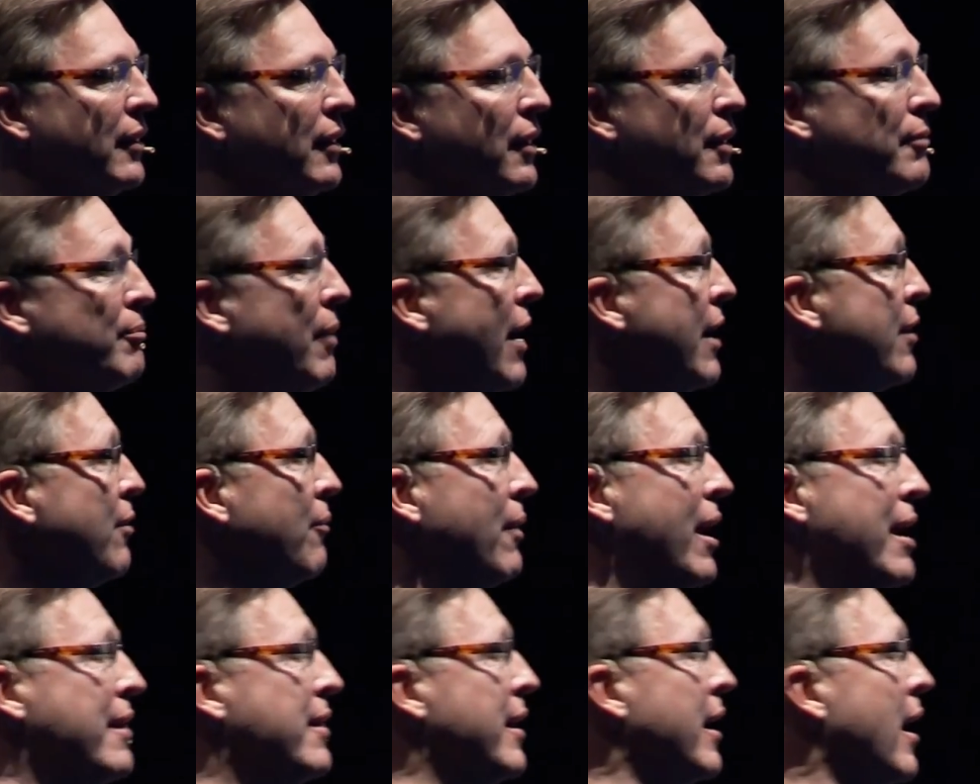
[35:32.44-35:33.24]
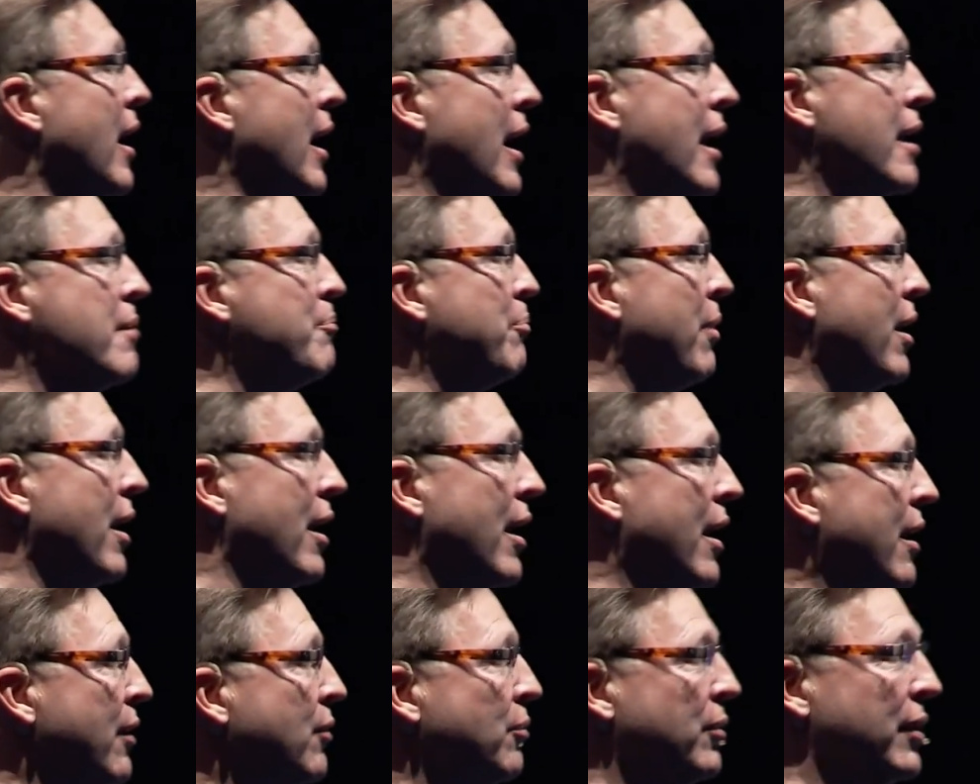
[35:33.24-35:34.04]
By the way, the
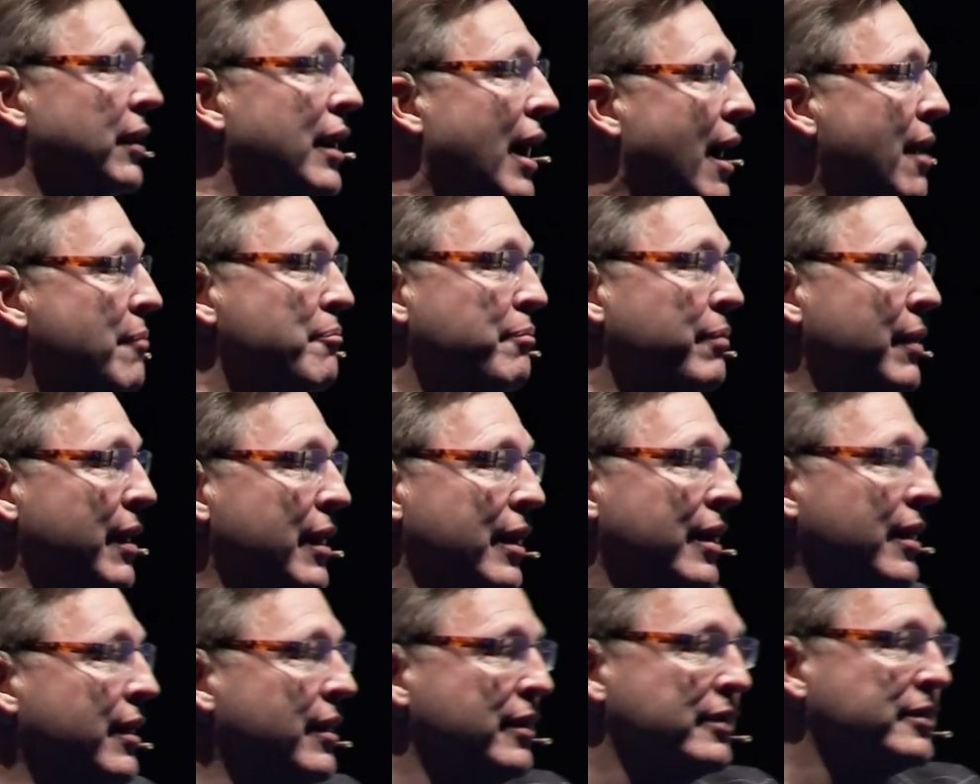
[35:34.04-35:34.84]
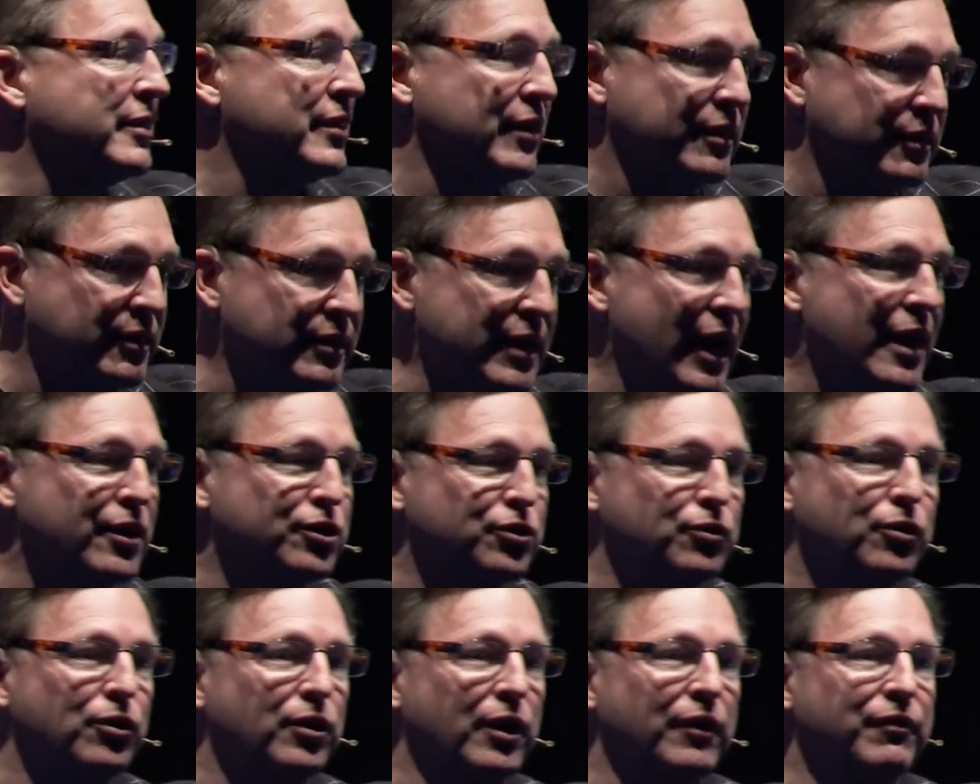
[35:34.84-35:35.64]
iPod would not be
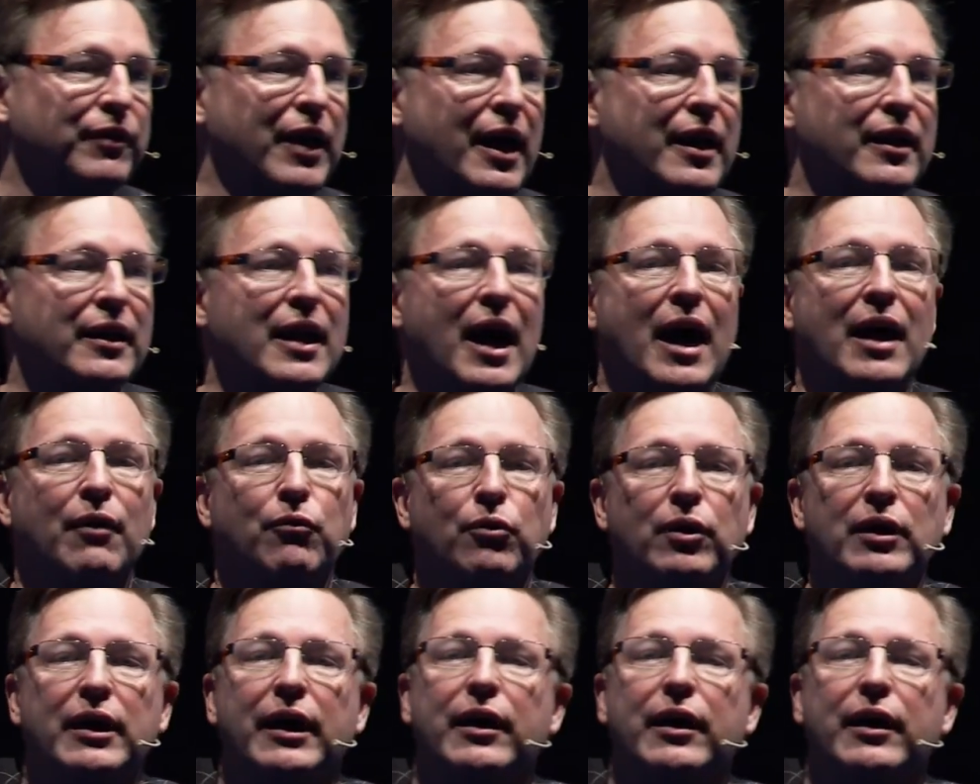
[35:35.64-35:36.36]
successful if they had not really